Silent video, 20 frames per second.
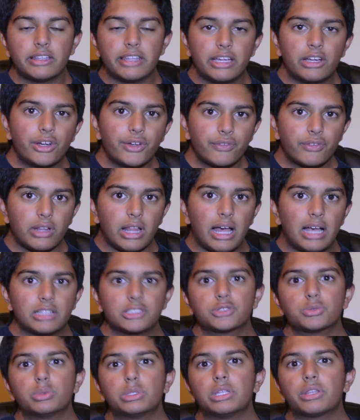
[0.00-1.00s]
layer of
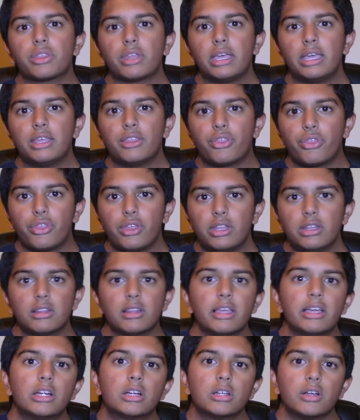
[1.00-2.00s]
glass with a
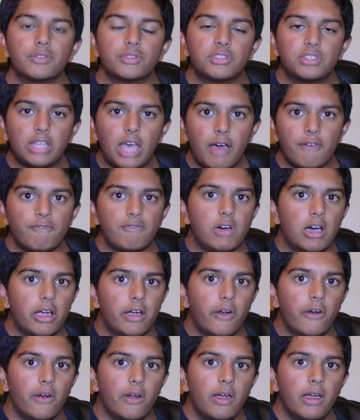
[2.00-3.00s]
thin layer of
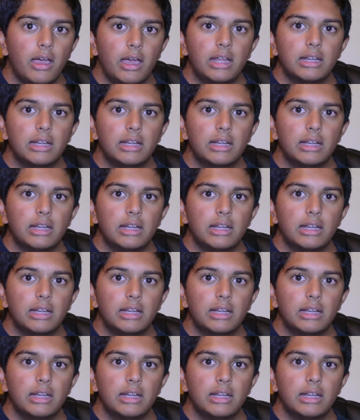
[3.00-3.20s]
sapphire.